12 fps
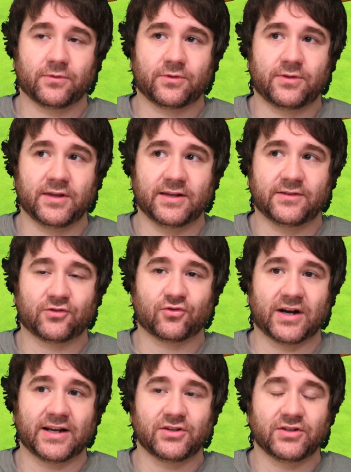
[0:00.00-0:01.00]
the
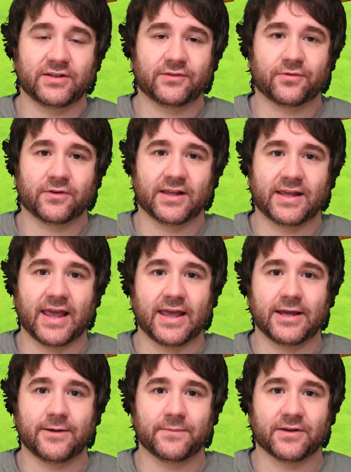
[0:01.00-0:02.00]
strategies for the
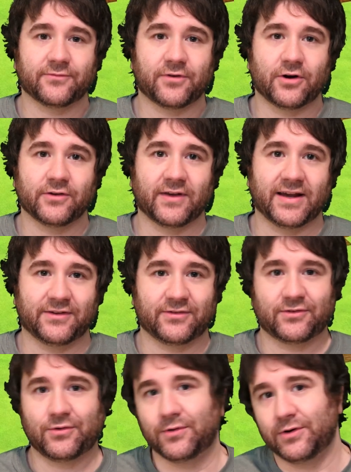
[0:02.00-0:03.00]
game, as far as like
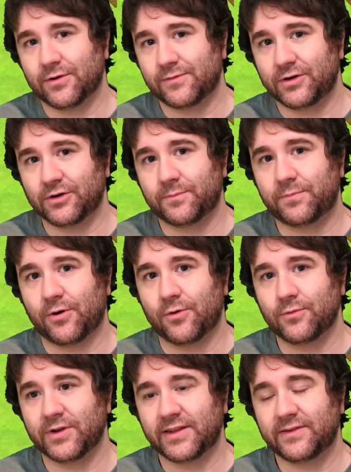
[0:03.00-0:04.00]
screwing over your
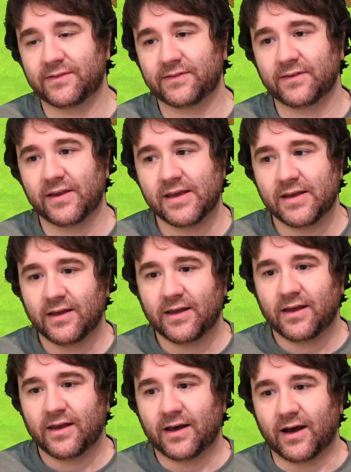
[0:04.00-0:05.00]
opponents,
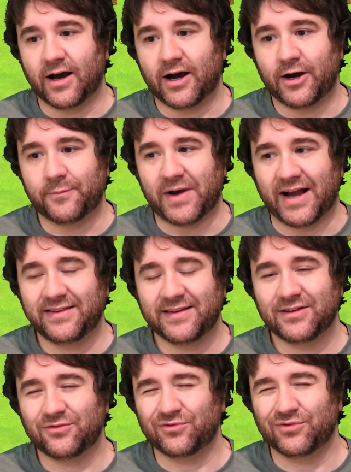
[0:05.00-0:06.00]
I didn't